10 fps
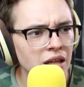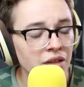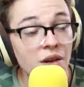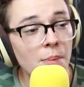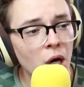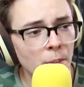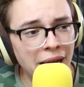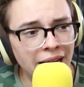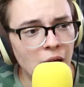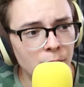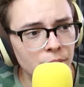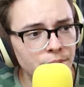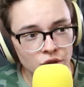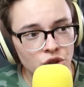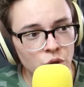The Bar Pickup.
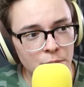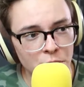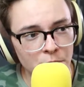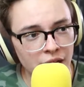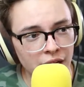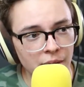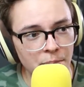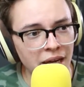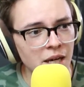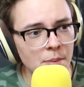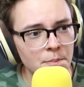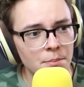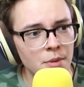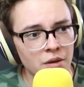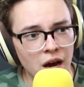Description being, pick up
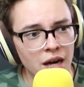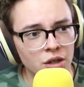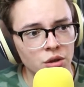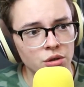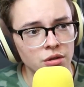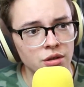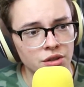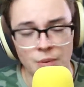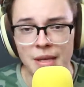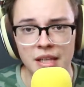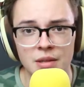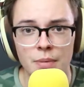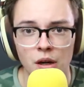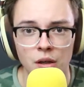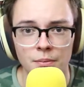the hot girl you meet at the
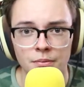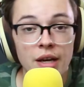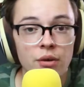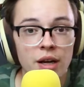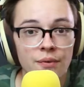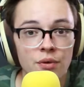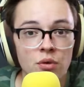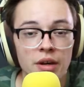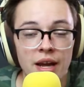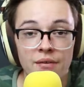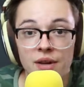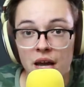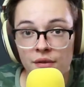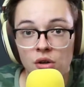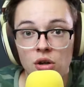bar. Now, I, for one, have
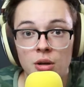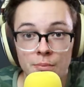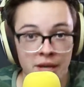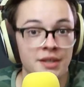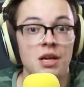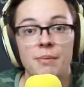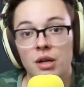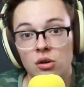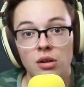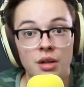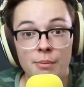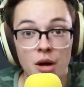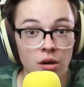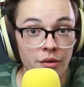never picked up a girl at a bar.